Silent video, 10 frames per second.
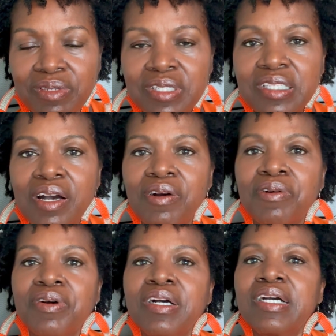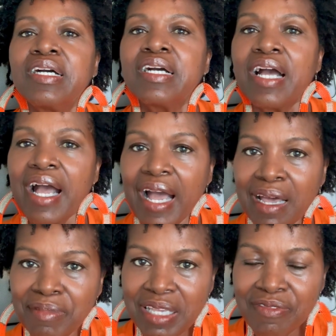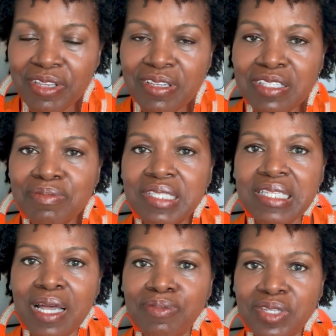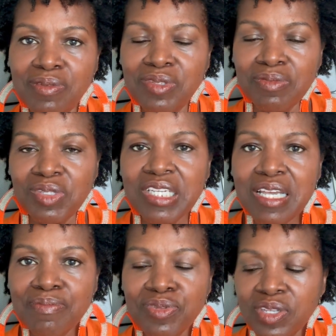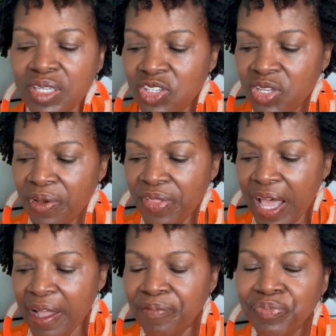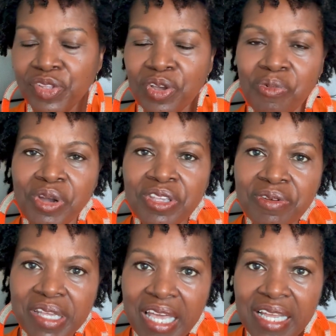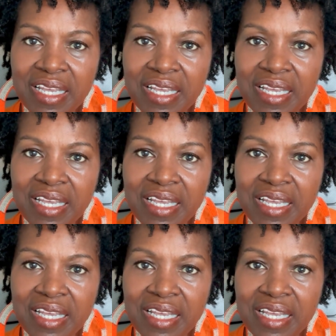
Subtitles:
So I'm giving you some steps and some tips so that when you get